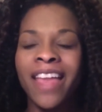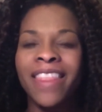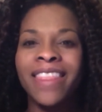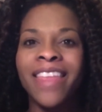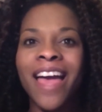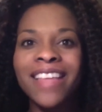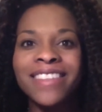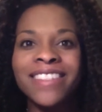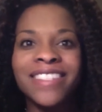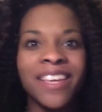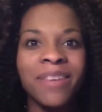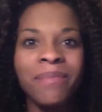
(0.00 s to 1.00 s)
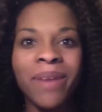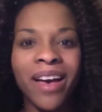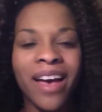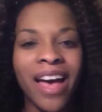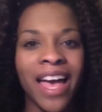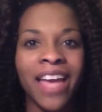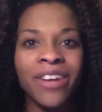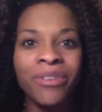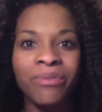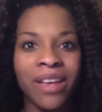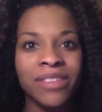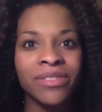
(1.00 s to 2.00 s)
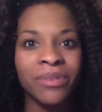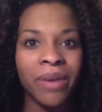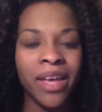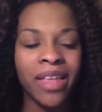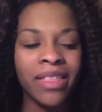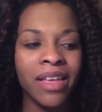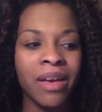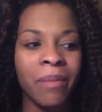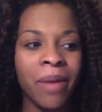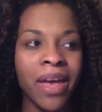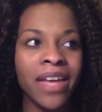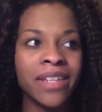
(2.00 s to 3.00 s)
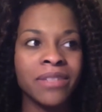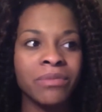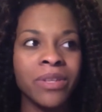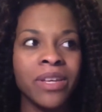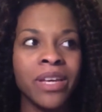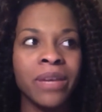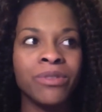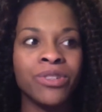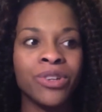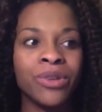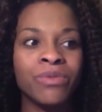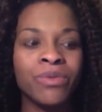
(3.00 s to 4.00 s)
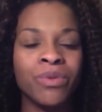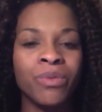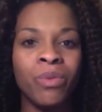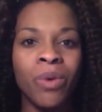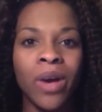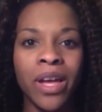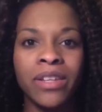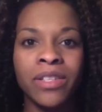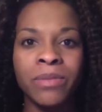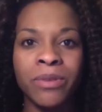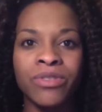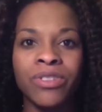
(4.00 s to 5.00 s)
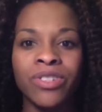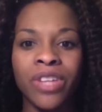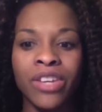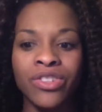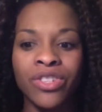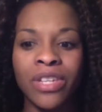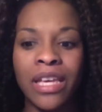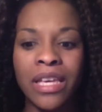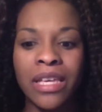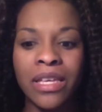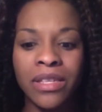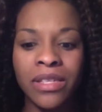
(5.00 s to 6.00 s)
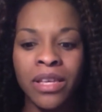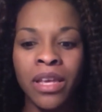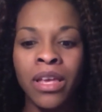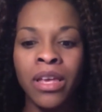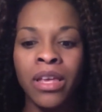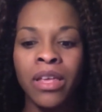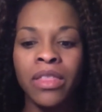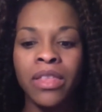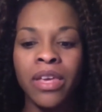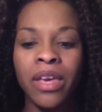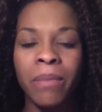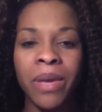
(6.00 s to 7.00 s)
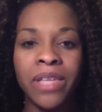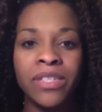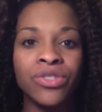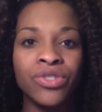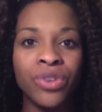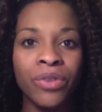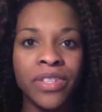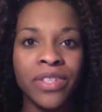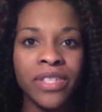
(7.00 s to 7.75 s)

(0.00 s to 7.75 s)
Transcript: that stigma I had to wrestle with. I had to really come to terms with what special education is, the amazing service that